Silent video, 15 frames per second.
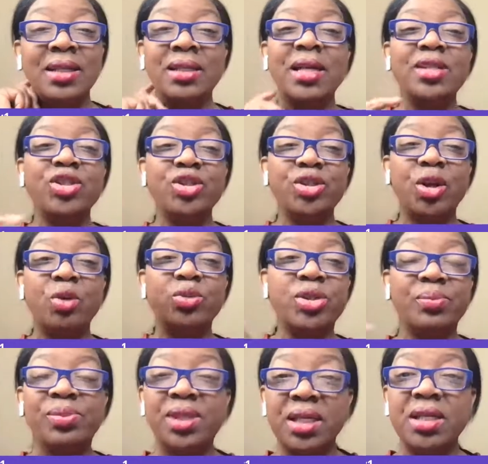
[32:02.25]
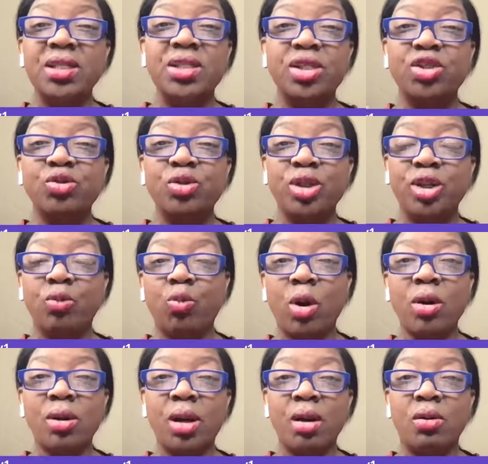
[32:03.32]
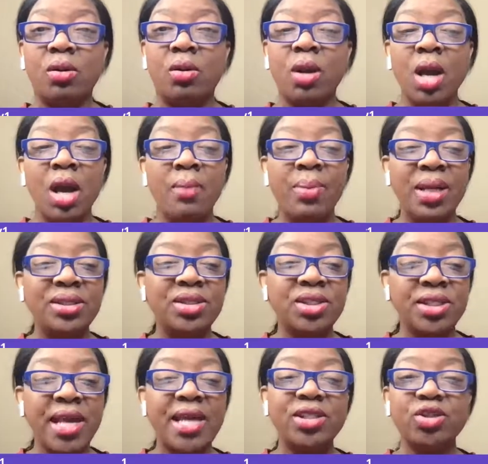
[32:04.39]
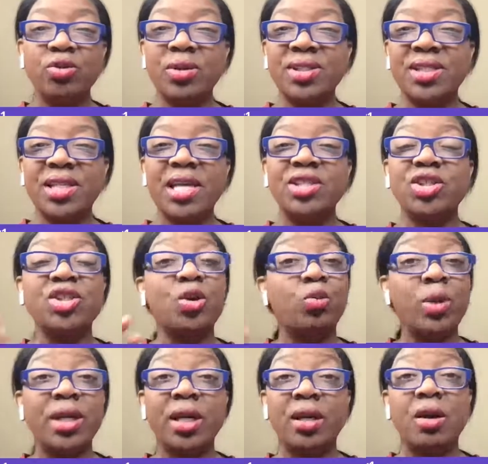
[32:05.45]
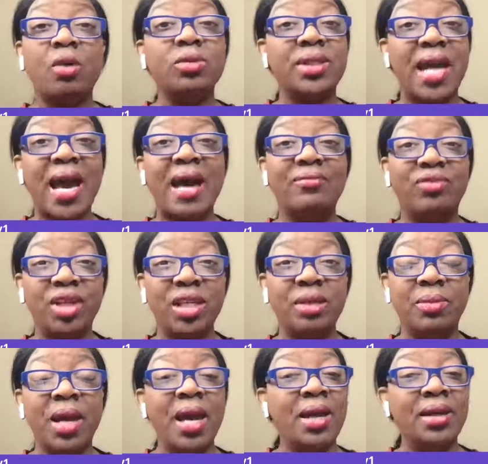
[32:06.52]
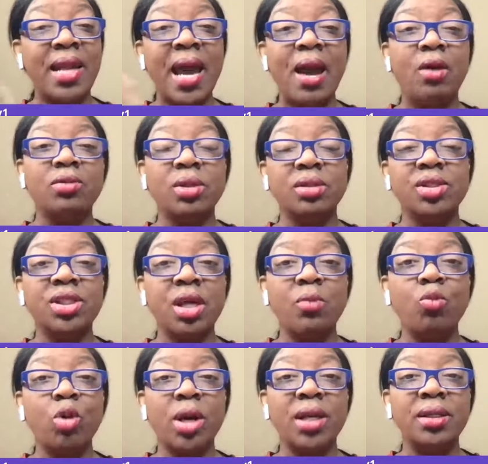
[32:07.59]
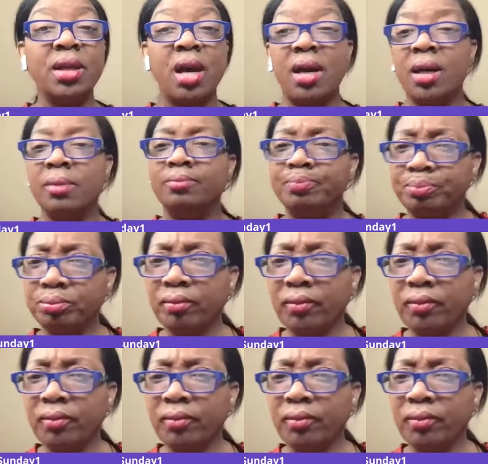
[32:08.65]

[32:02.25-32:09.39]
to let you know some things that you need to work on, but schedule a session so we can go dive deep. Now, someone on